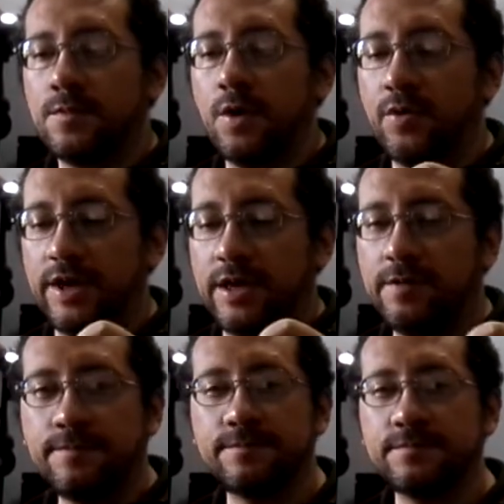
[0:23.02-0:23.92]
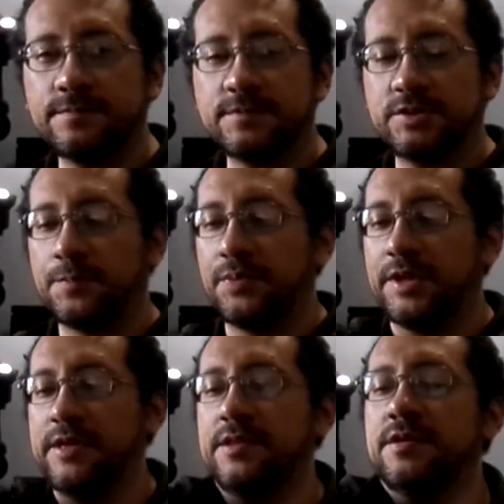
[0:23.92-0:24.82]
Okay, to
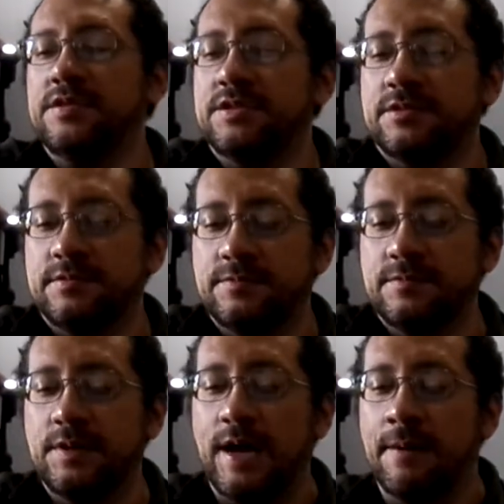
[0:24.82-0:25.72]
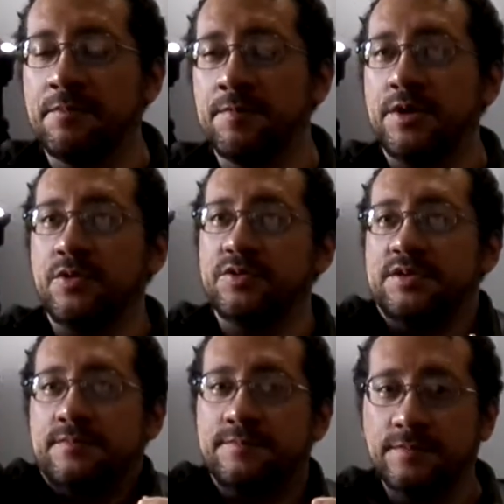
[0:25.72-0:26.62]
play this, I'm going to be
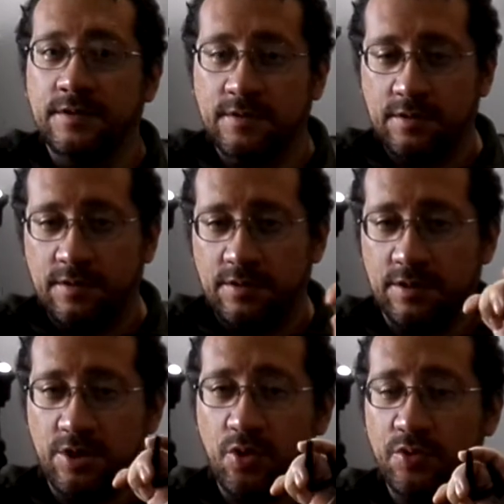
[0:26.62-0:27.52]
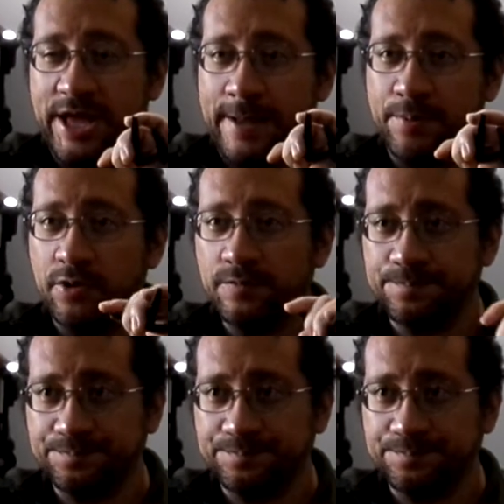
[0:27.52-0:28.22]
using the good old capo.